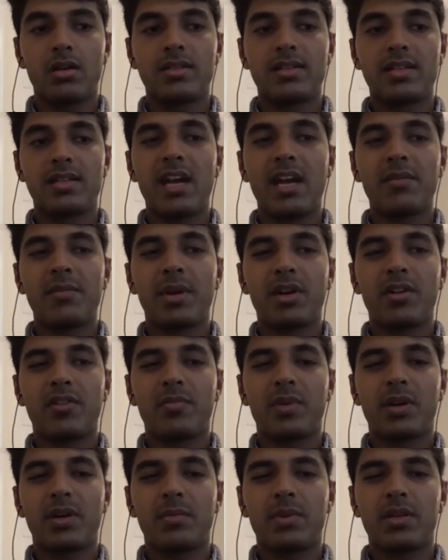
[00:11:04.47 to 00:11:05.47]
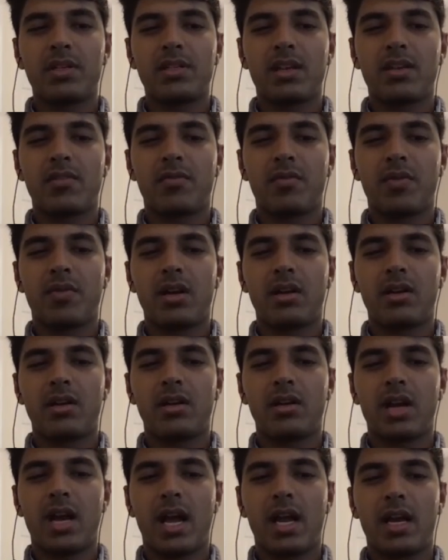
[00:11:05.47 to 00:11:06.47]
Statement of purpose in
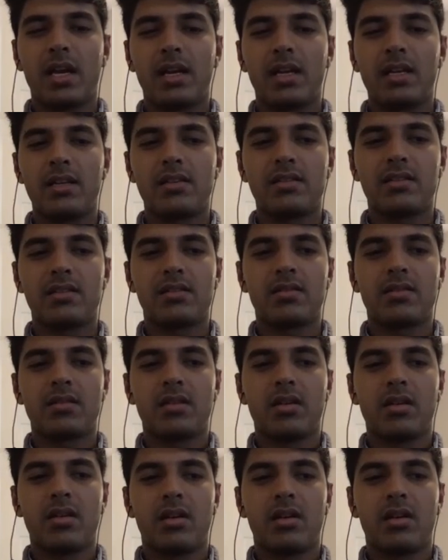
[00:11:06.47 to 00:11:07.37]
one line is,